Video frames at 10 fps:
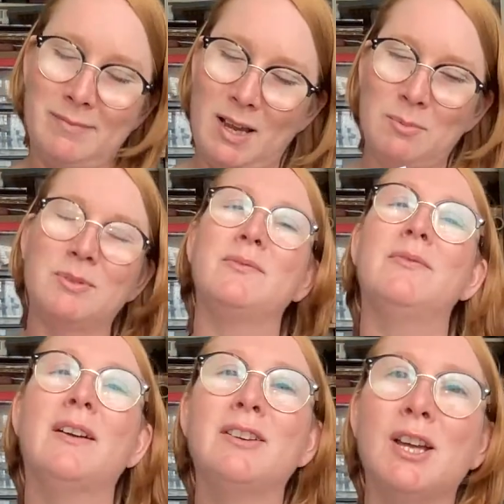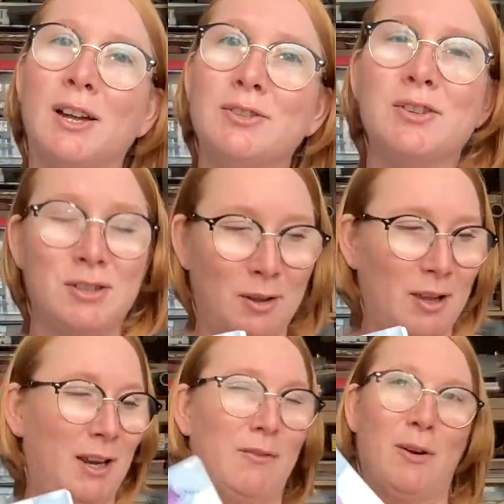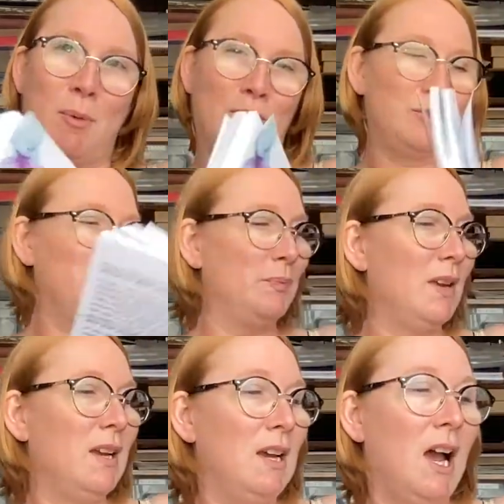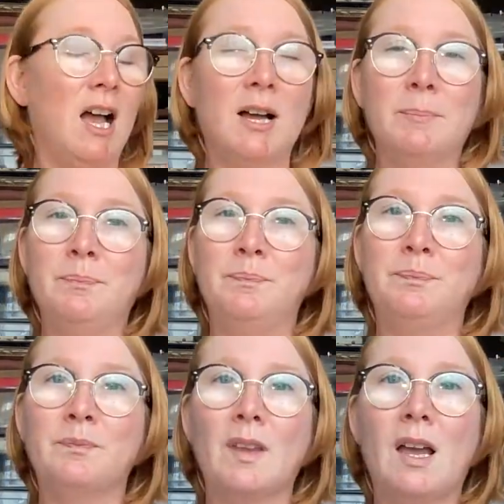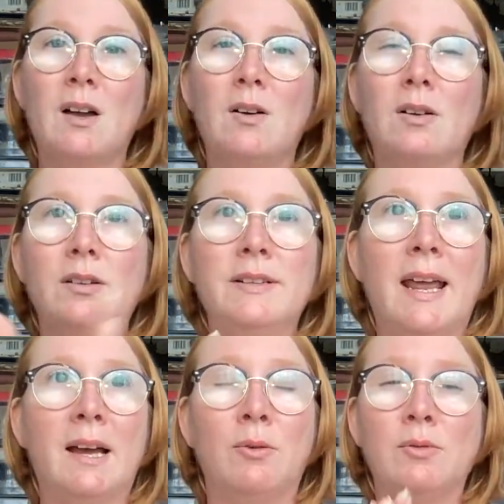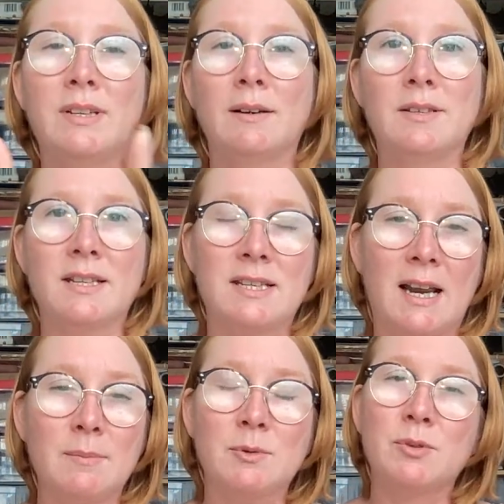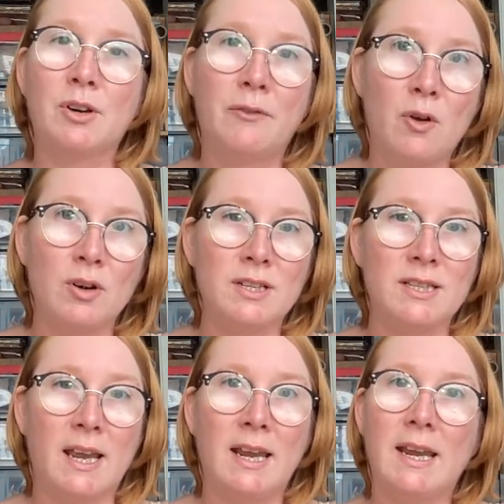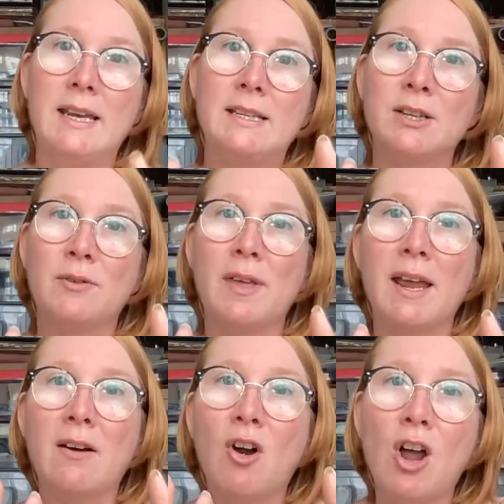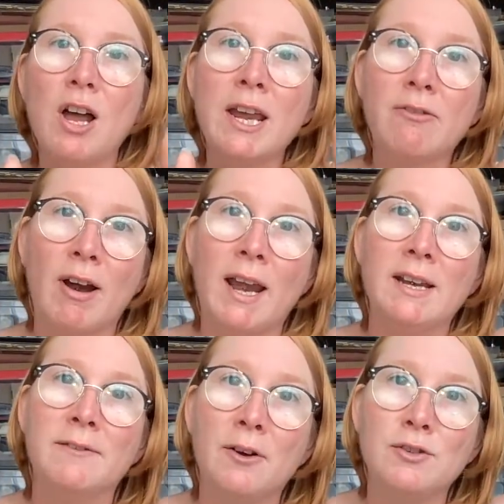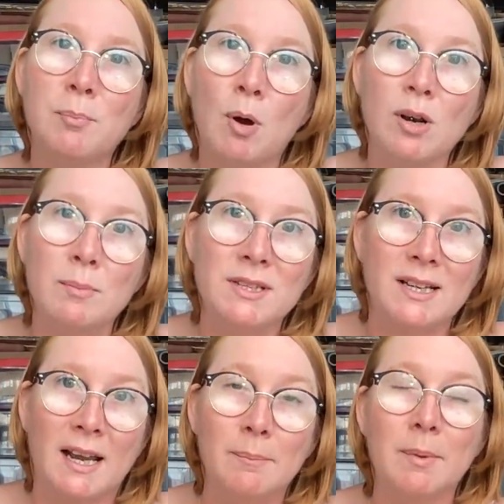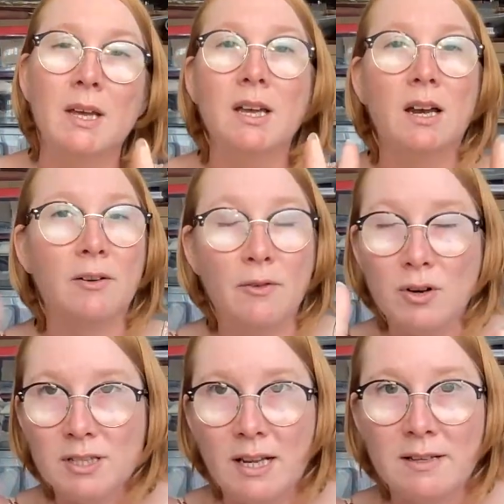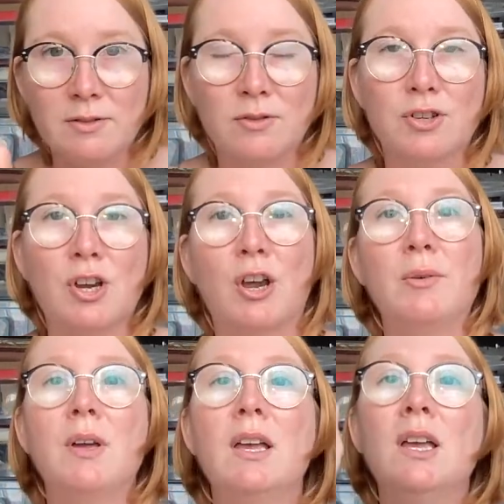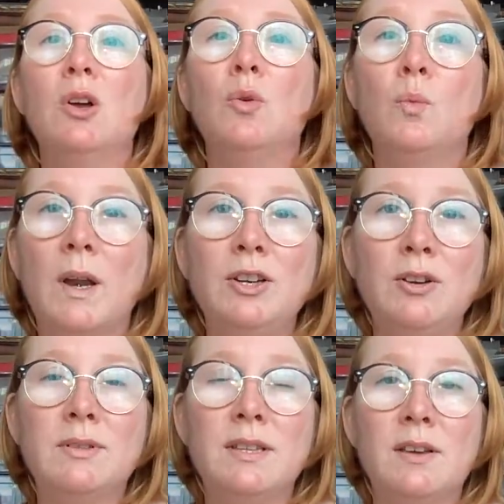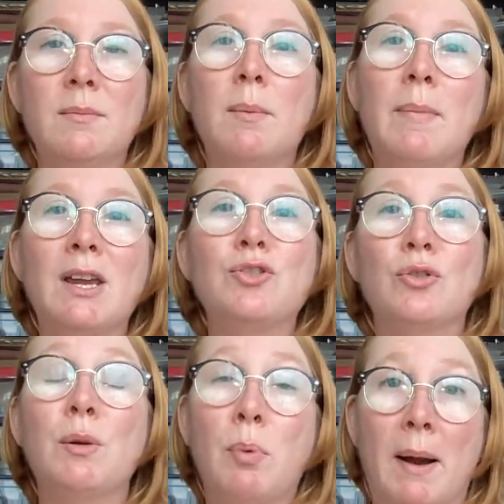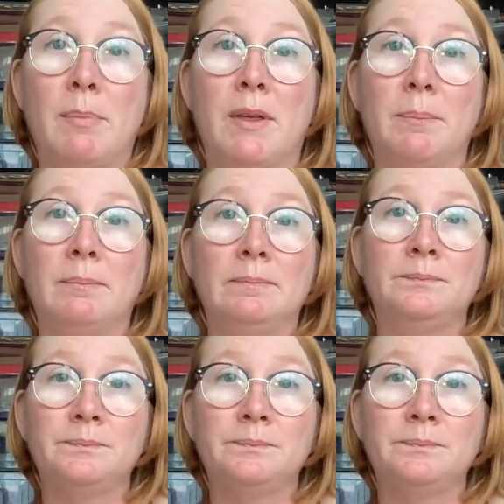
was very touched. So thank you very much. Now, down to the stamps, which I forgot to say is, so they are a high grade photopolymer stamp. I forgot to say this on the show. When using them, make sure you prep them.